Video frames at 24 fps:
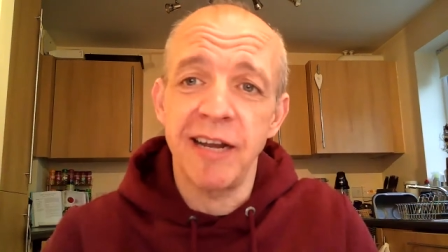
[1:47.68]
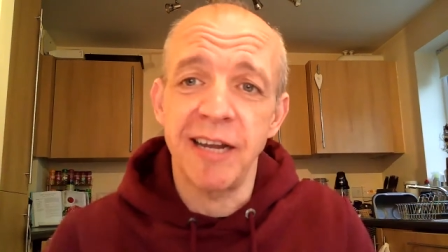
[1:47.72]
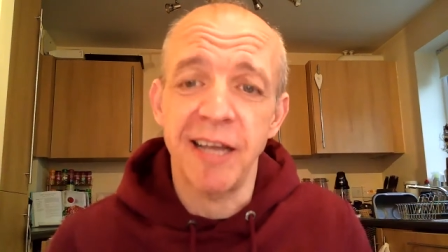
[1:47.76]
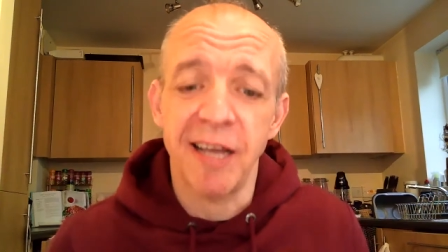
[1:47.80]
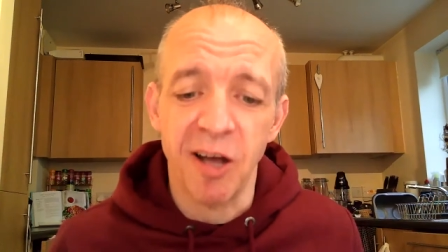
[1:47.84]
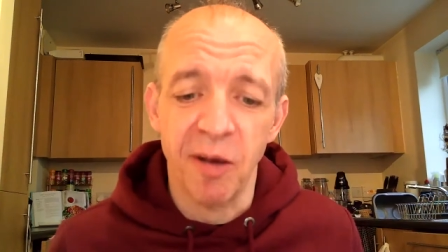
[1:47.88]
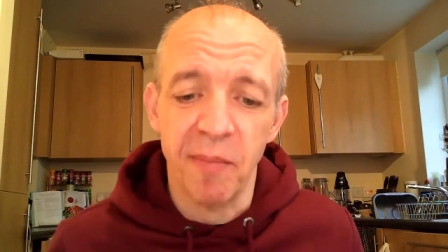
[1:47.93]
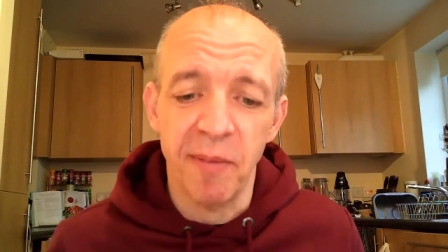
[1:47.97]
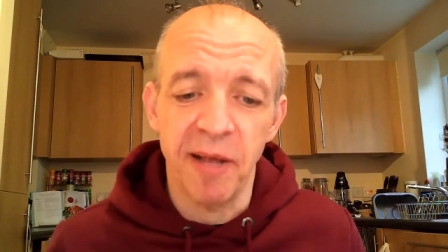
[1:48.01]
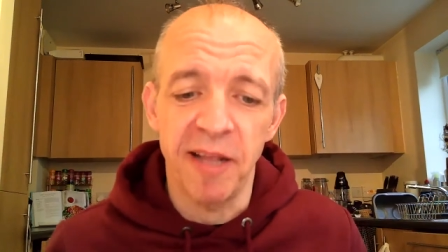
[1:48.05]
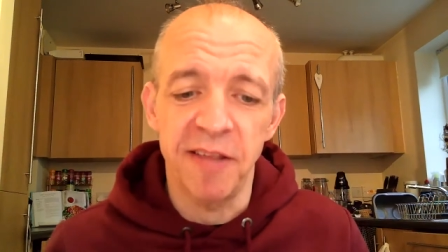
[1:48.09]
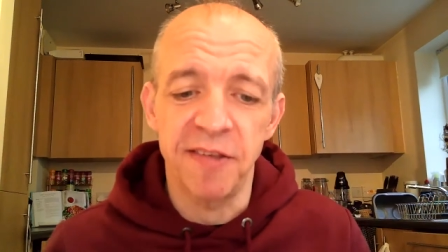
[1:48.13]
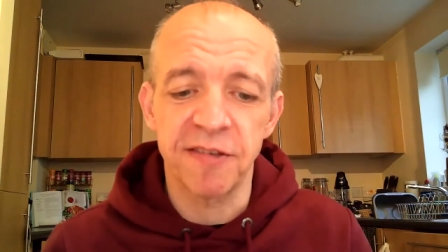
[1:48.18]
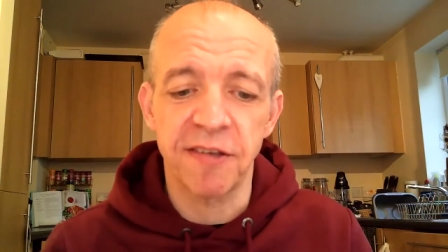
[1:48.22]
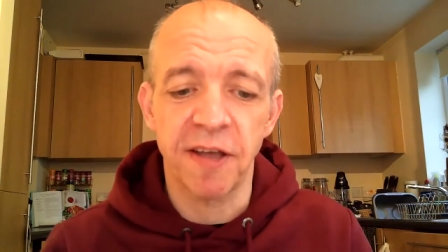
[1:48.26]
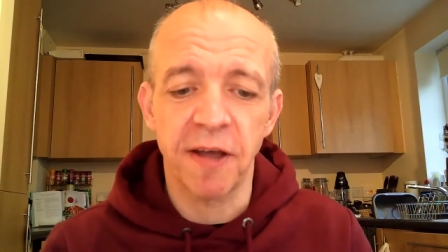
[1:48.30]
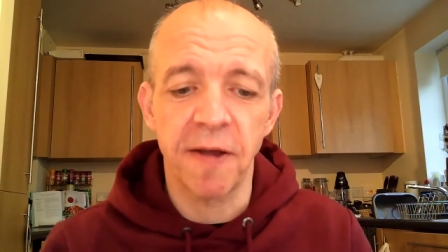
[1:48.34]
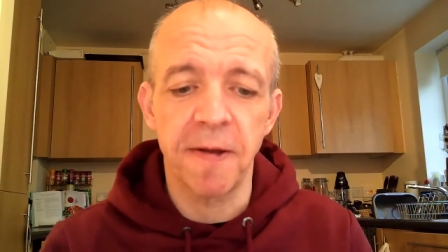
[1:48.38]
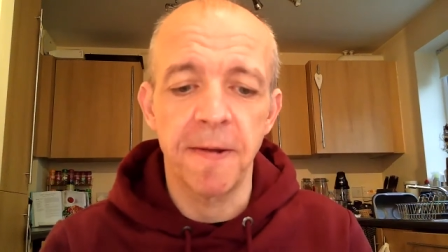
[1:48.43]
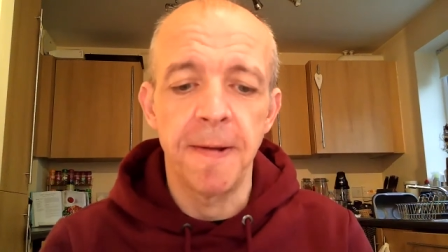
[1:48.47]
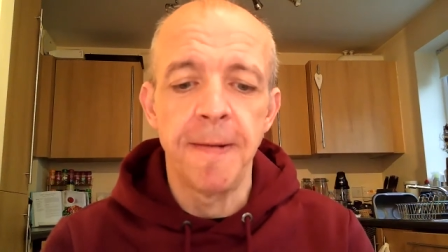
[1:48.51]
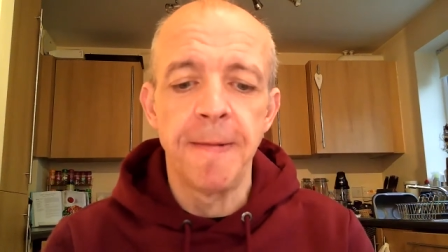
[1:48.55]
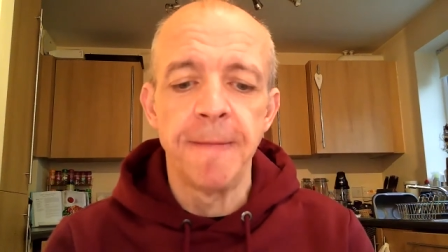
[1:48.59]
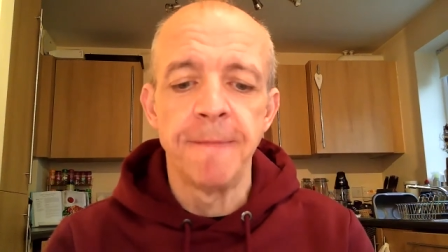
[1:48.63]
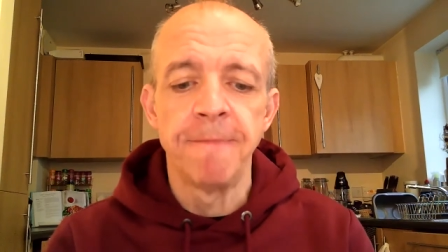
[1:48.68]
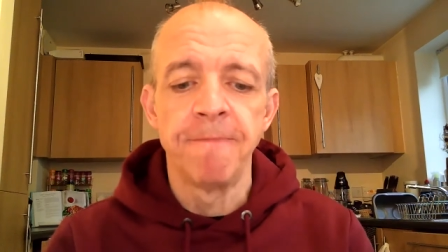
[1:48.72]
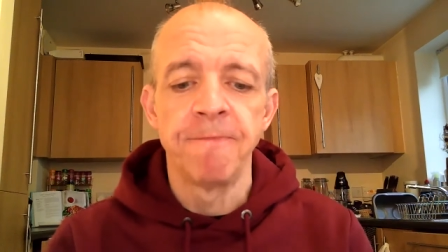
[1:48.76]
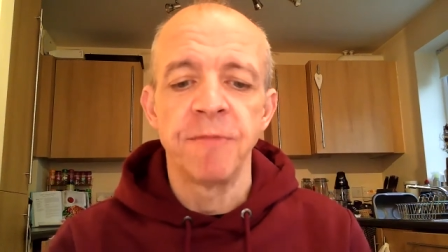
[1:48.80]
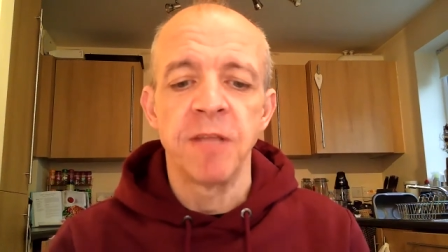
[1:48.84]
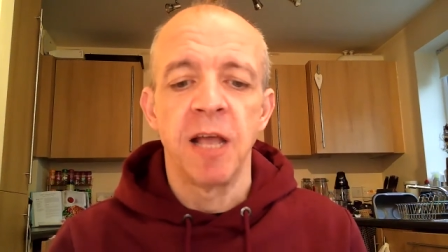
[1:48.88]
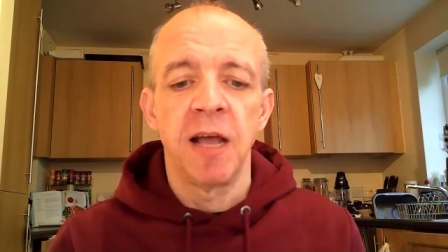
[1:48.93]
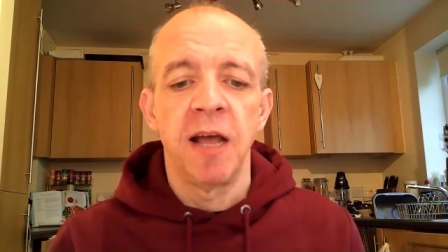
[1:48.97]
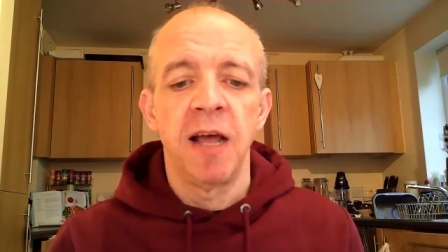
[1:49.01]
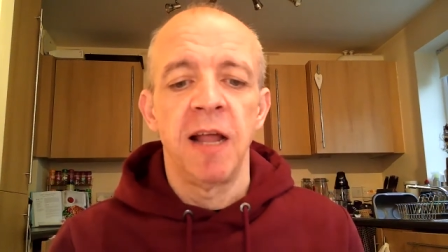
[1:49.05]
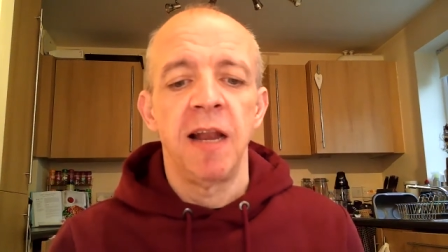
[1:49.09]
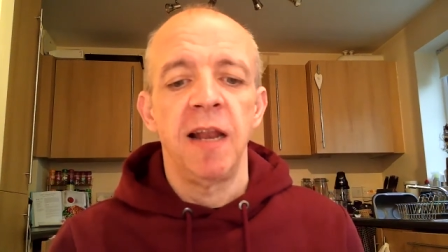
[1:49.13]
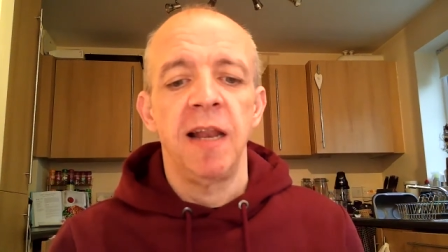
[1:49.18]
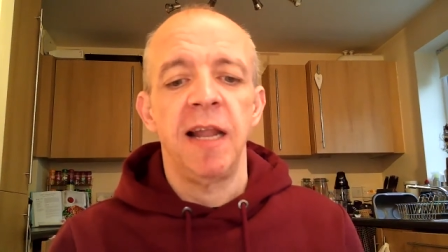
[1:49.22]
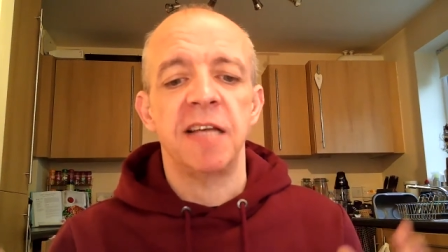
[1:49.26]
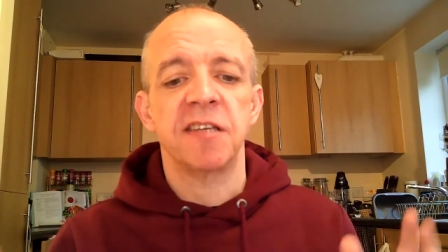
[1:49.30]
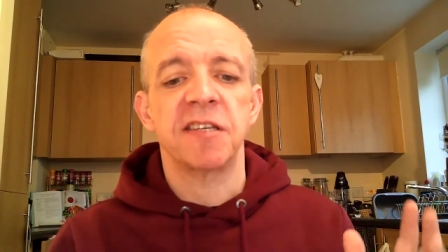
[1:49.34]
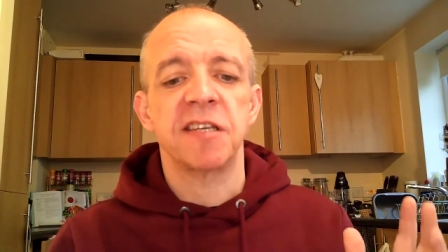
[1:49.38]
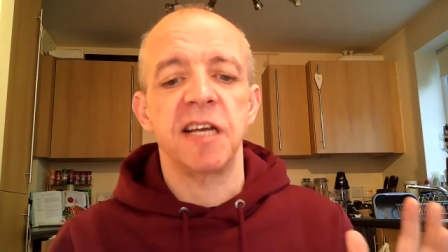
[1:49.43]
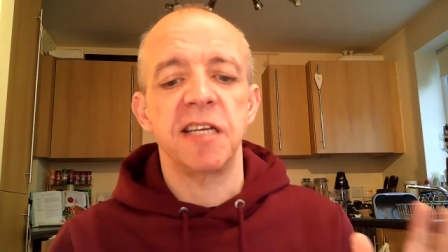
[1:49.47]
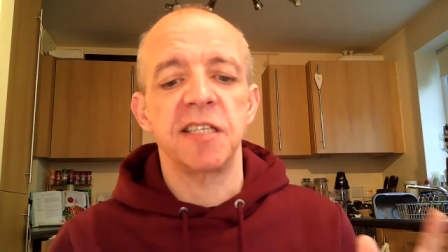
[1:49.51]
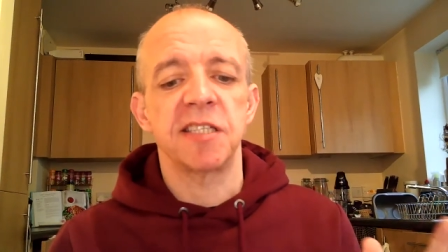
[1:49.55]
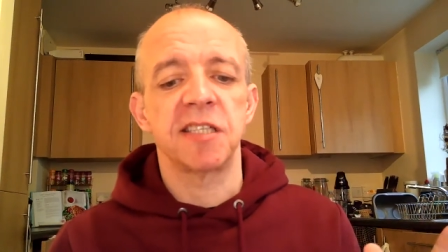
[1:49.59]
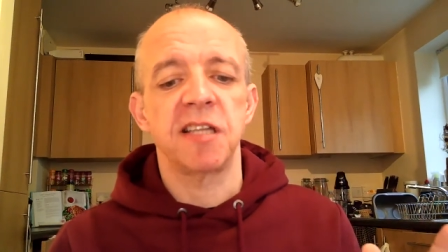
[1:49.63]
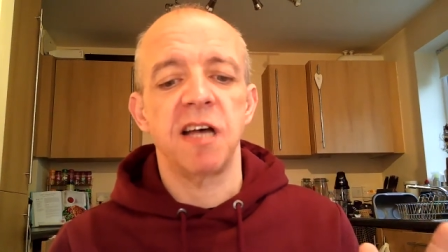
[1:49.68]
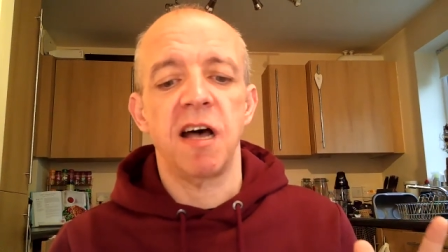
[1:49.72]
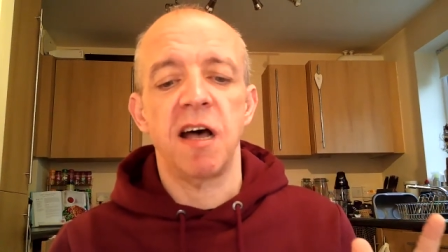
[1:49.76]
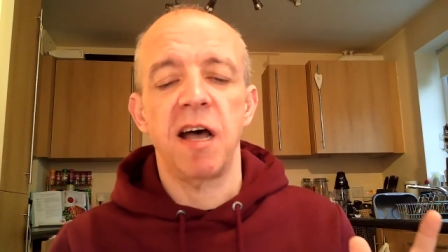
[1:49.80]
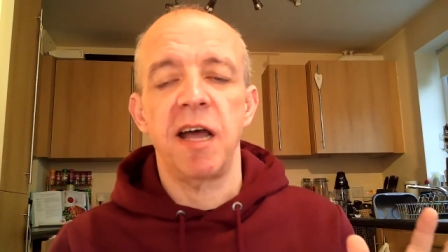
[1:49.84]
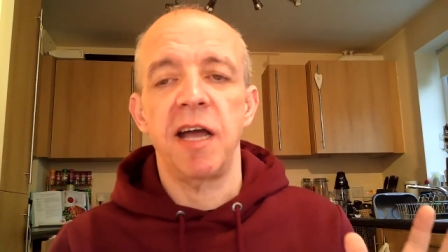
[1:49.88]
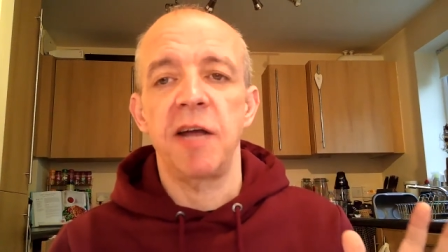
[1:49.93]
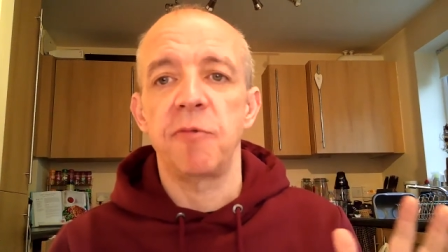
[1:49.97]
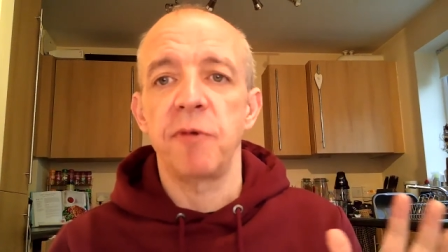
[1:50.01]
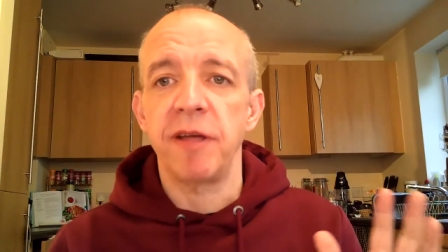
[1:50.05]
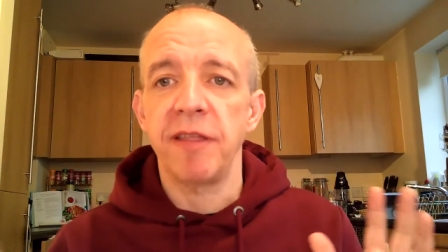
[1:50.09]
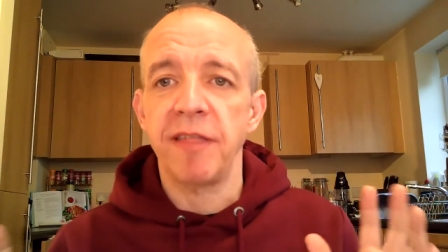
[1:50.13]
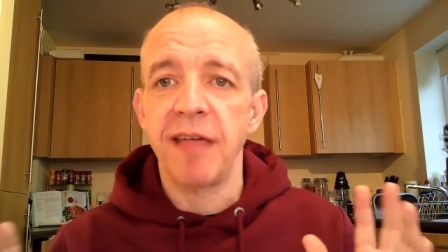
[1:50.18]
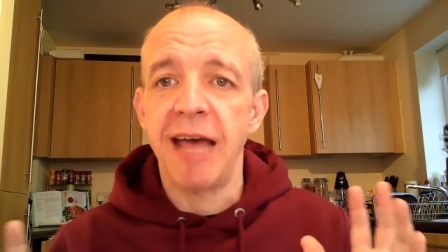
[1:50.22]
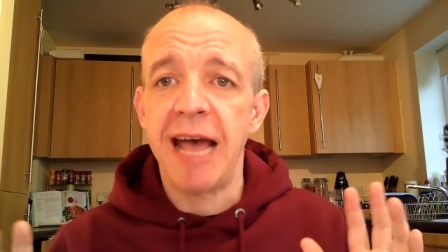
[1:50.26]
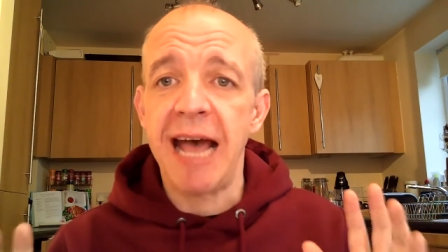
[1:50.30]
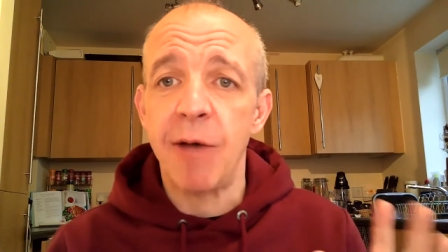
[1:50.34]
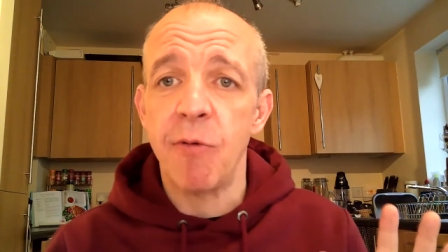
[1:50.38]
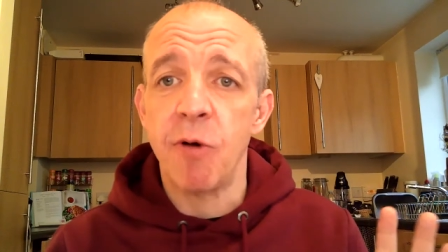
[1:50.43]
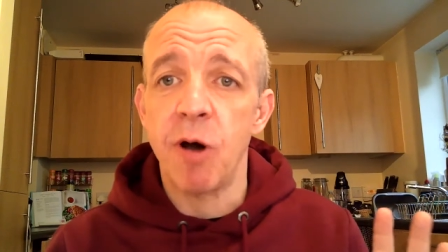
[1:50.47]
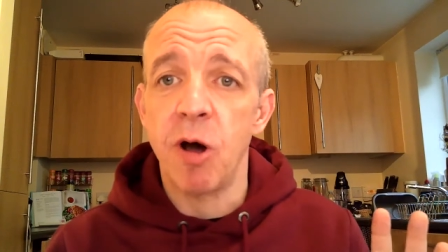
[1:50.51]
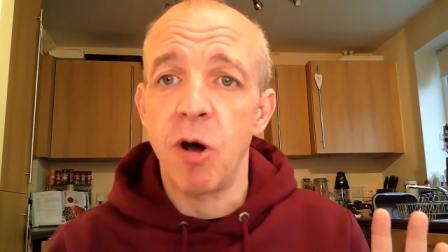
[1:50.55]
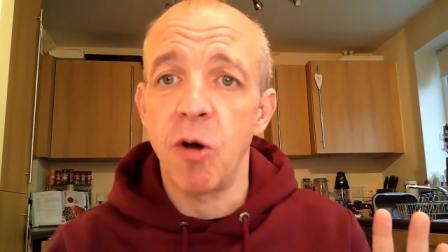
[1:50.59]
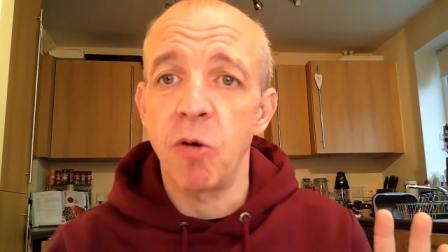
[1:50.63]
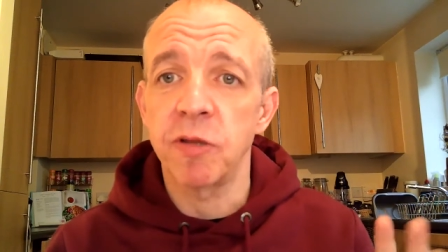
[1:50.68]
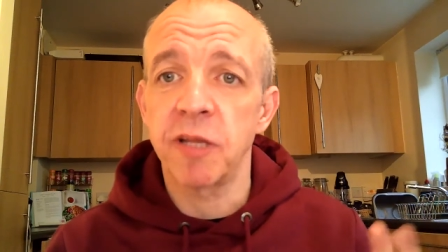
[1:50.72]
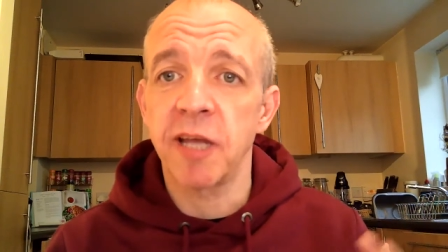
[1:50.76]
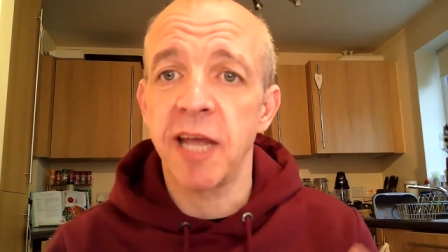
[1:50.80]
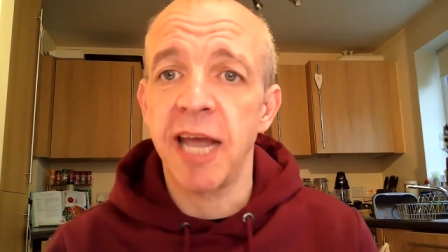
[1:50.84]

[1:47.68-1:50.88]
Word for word: in your comments. So let's get started with How Old,